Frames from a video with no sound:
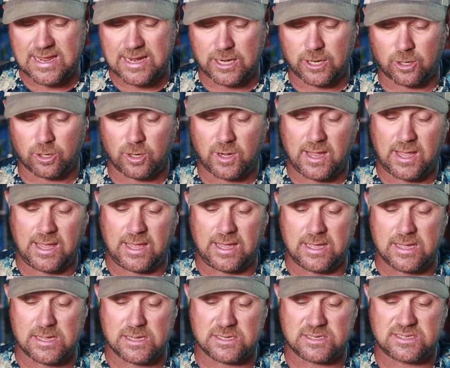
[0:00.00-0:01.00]
here
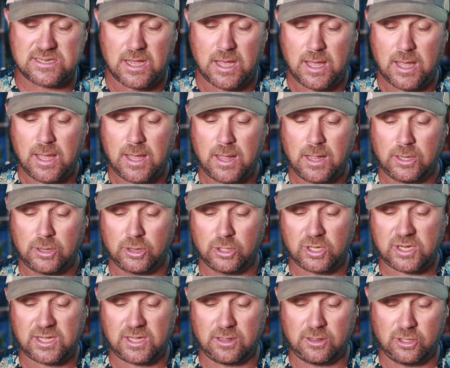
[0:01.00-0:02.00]
is,
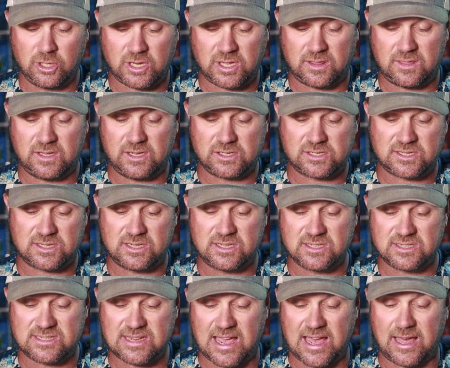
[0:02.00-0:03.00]
look at this
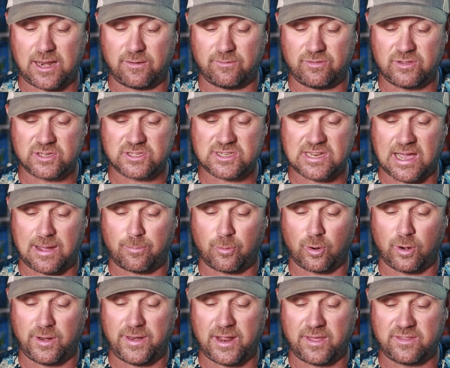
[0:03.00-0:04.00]
design of this
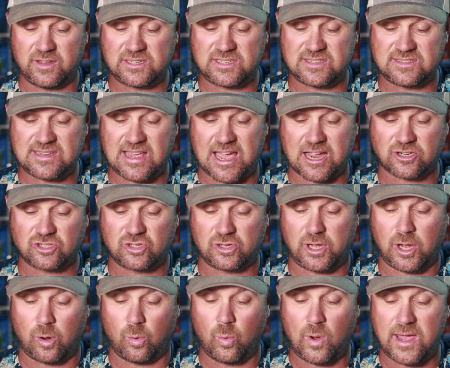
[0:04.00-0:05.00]
topwater. Now, this is
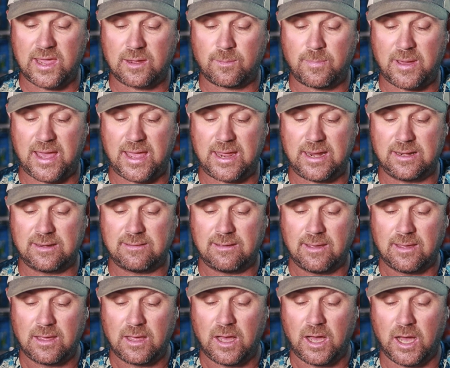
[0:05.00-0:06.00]
actually a weight bait,
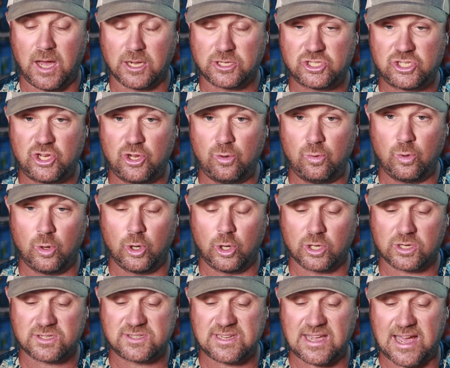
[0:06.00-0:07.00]
a
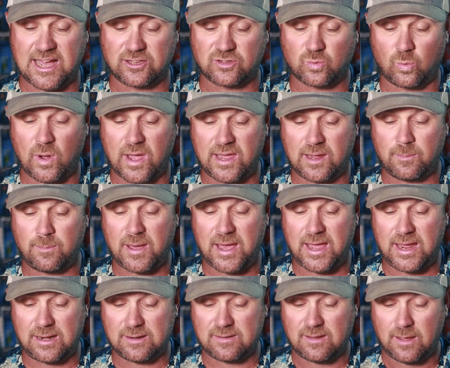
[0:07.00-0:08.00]
two-hook size weight
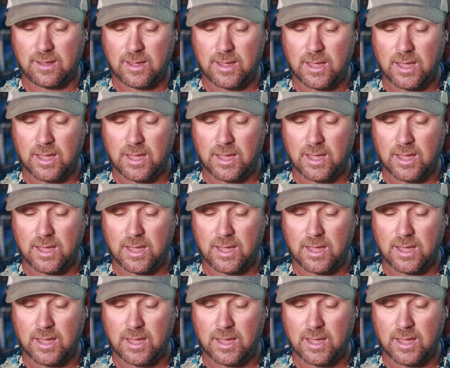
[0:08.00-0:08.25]
bait.